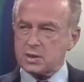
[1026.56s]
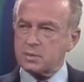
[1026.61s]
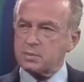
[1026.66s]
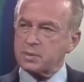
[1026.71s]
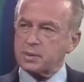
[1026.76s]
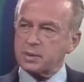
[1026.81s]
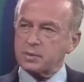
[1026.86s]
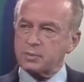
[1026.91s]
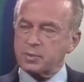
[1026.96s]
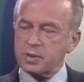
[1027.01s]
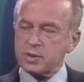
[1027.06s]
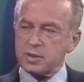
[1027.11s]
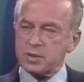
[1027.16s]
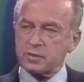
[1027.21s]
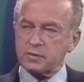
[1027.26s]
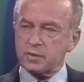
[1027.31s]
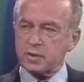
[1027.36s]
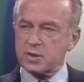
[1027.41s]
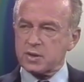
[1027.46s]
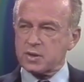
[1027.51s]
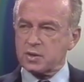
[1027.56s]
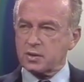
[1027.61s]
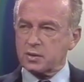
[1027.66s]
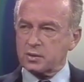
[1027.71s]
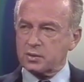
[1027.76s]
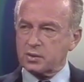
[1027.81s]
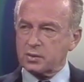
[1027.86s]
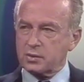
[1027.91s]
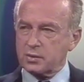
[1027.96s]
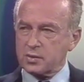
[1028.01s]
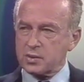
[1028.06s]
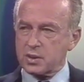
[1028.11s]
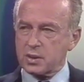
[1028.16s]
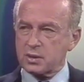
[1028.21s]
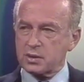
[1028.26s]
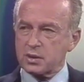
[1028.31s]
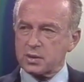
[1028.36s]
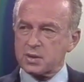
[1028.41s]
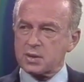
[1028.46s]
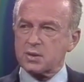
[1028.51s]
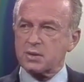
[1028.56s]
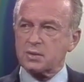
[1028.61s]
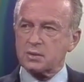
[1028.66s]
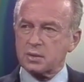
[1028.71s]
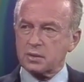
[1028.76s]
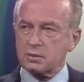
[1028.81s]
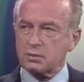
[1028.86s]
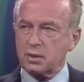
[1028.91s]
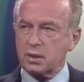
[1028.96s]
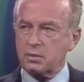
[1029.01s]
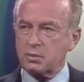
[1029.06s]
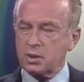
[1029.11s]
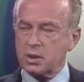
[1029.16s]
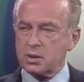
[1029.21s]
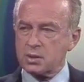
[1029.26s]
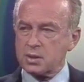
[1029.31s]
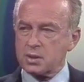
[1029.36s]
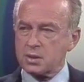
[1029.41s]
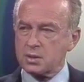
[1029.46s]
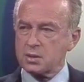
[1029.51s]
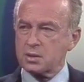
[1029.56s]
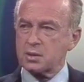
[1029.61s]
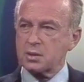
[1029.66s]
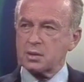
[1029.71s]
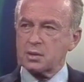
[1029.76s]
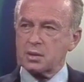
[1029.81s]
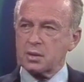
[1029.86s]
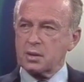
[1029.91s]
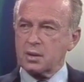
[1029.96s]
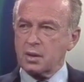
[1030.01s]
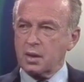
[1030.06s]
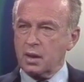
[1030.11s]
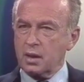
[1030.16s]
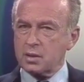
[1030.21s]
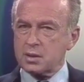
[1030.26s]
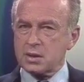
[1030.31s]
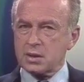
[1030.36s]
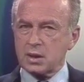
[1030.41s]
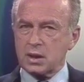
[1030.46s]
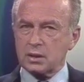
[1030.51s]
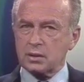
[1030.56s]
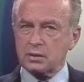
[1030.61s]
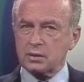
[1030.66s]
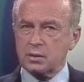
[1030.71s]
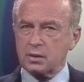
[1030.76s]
I believe that this is the purpose of the SALT talks and the SALT agreements.